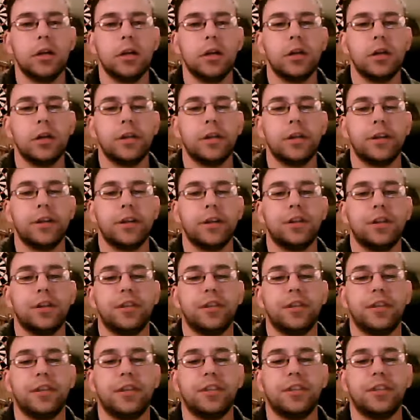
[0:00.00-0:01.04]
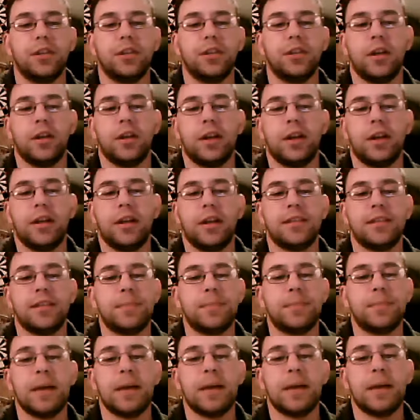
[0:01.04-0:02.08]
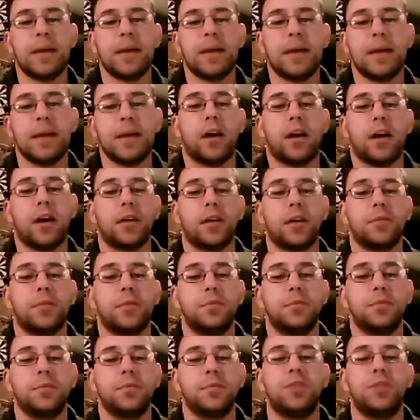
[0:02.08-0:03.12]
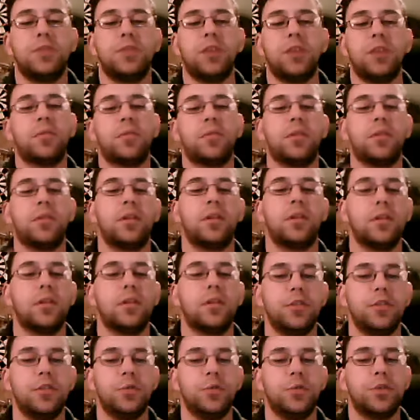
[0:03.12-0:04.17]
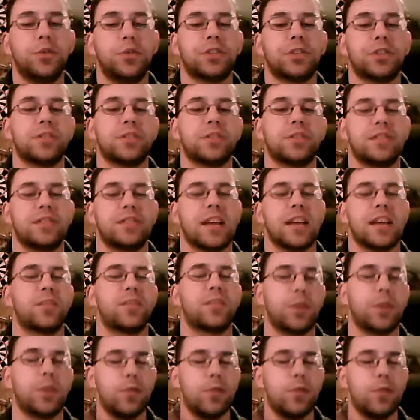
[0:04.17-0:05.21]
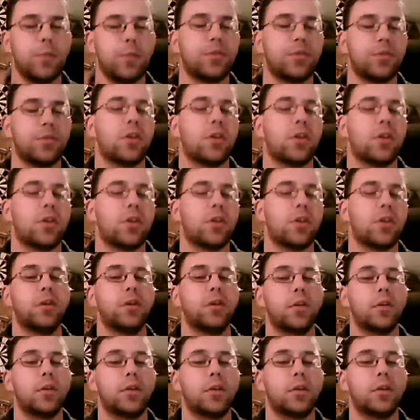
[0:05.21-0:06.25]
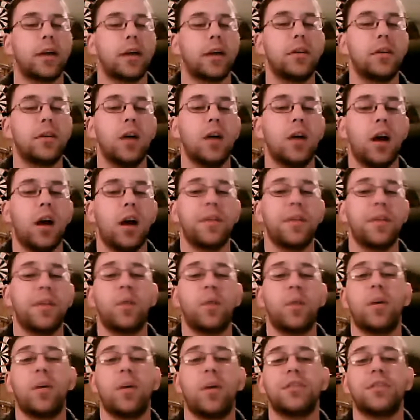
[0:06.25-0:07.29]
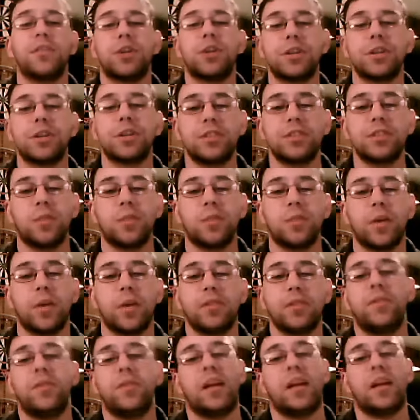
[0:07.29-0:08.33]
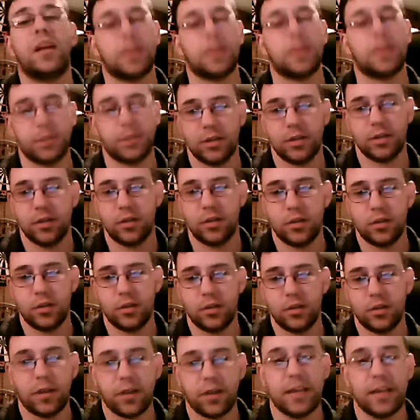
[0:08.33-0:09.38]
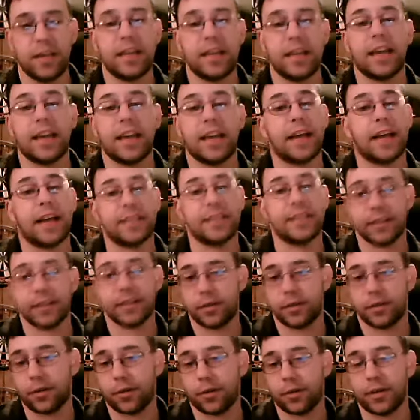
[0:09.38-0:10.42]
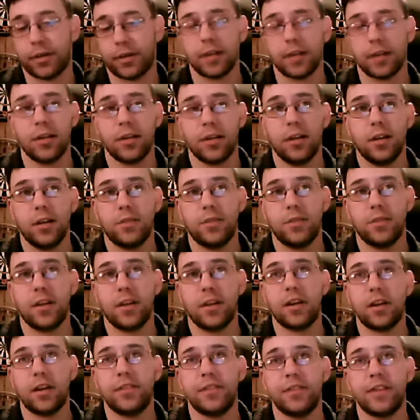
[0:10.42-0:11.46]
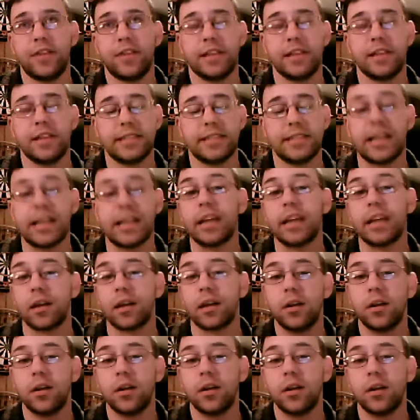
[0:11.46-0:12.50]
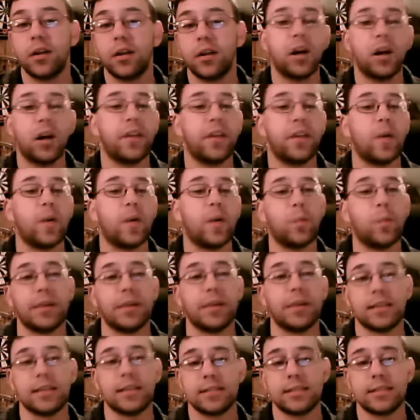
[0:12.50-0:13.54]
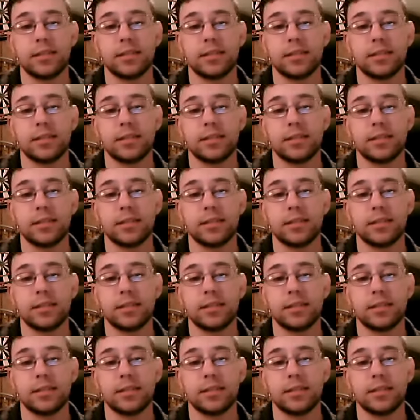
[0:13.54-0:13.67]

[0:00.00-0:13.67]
the inspect their general nutritional status, what you observe. Okay. Are they well nourished and well developed? Are they cachectic? Are they very, very skinny? Are they obese?